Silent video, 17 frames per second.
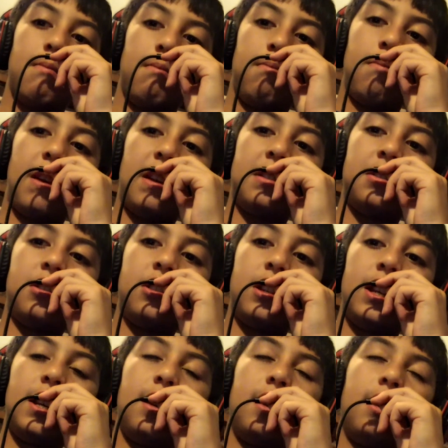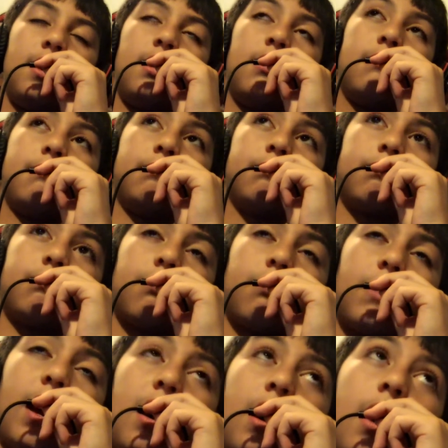Minji,
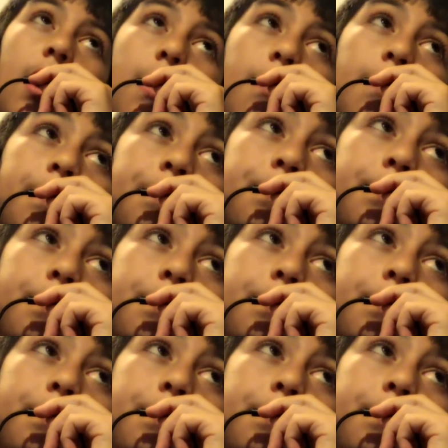um,